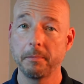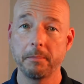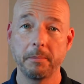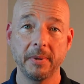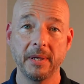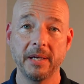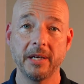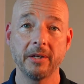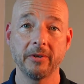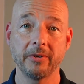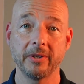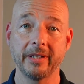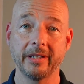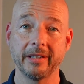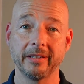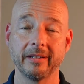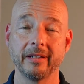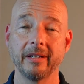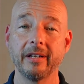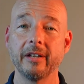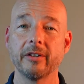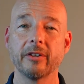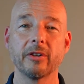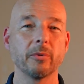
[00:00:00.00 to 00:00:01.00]
Period.
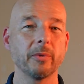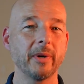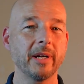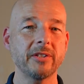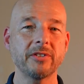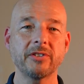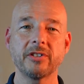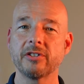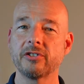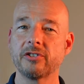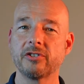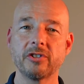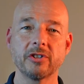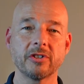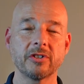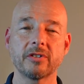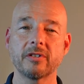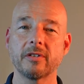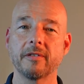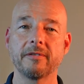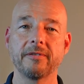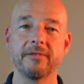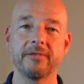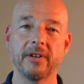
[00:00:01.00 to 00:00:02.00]
The rest is
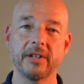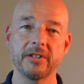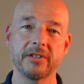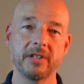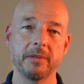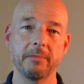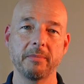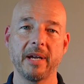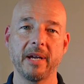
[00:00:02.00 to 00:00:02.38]
just fuzzy